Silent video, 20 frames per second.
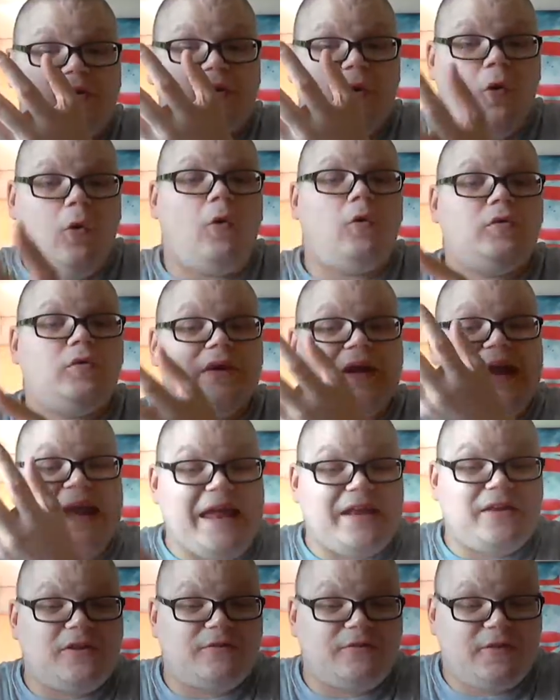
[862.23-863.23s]
the whole
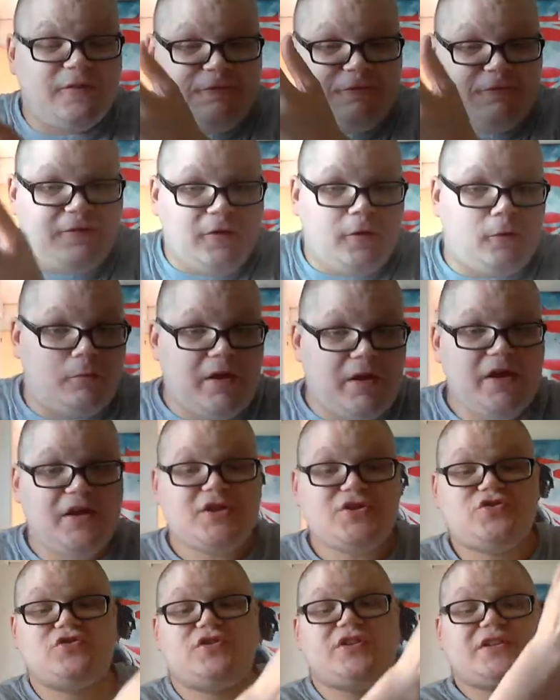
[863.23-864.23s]
end of the film,
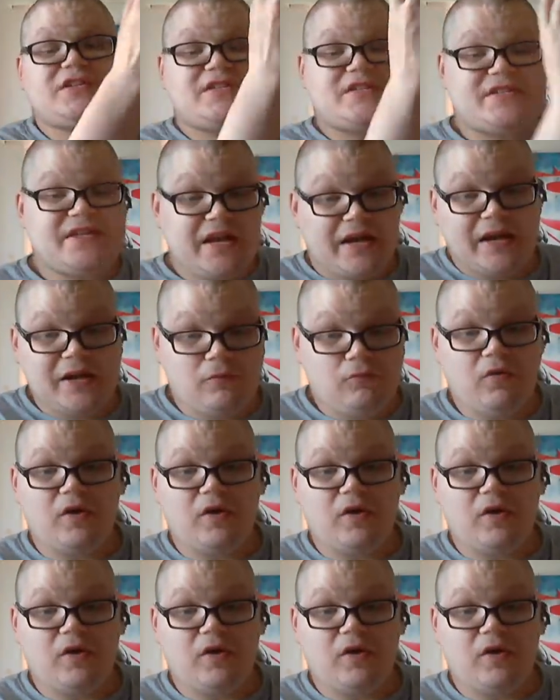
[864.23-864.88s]
to the second